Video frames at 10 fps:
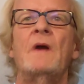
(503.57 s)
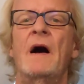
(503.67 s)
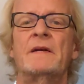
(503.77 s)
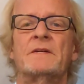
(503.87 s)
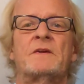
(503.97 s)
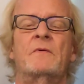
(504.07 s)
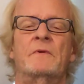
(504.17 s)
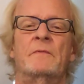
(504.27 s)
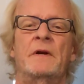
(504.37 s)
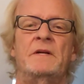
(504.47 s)
I just
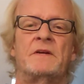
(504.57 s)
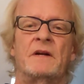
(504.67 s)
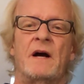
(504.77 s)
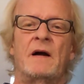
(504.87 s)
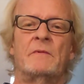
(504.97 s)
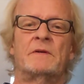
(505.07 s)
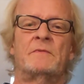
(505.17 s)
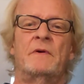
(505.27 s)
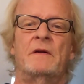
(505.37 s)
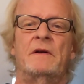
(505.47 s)
couldn't reach it. I was
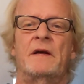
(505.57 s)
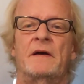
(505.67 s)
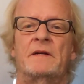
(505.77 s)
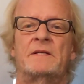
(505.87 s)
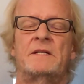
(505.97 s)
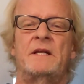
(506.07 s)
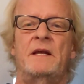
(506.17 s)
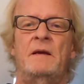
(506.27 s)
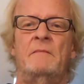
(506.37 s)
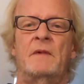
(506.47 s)
running out of
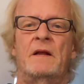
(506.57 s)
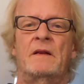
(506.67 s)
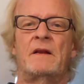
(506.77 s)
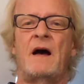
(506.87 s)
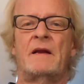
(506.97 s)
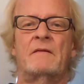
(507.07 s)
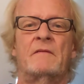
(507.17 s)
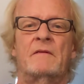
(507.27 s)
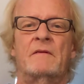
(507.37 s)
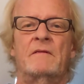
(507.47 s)
steam, and not
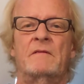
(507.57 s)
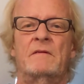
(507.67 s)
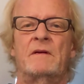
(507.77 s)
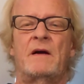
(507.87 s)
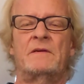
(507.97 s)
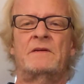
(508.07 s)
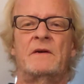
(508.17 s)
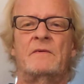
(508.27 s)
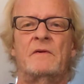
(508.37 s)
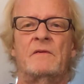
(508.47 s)

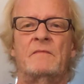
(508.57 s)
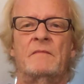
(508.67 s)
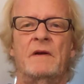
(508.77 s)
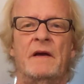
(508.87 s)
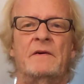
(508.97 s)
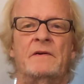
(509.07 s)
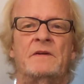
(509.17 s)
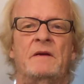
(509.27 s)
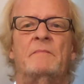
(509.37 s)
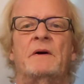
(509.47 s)
general
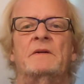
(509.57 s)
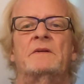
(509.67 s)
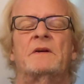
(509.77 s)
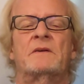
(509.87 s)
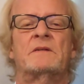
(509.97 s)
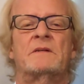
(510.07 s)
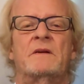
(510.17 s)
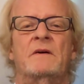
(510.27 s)
energy, but just